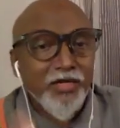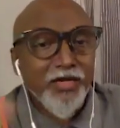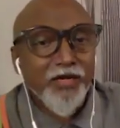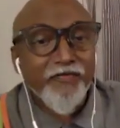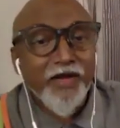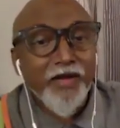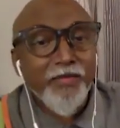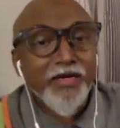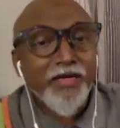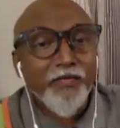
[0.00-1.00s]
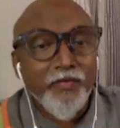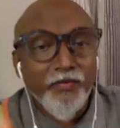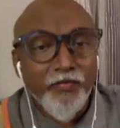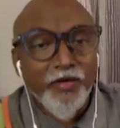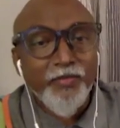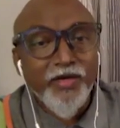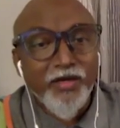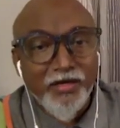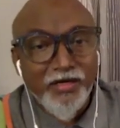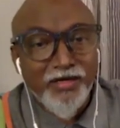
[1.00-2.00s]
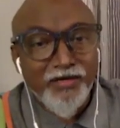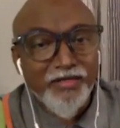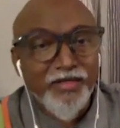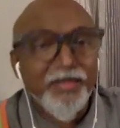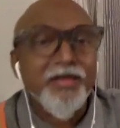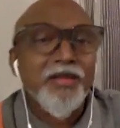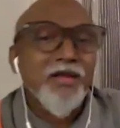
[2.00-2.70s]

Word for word: kind of family webinar kind of thing.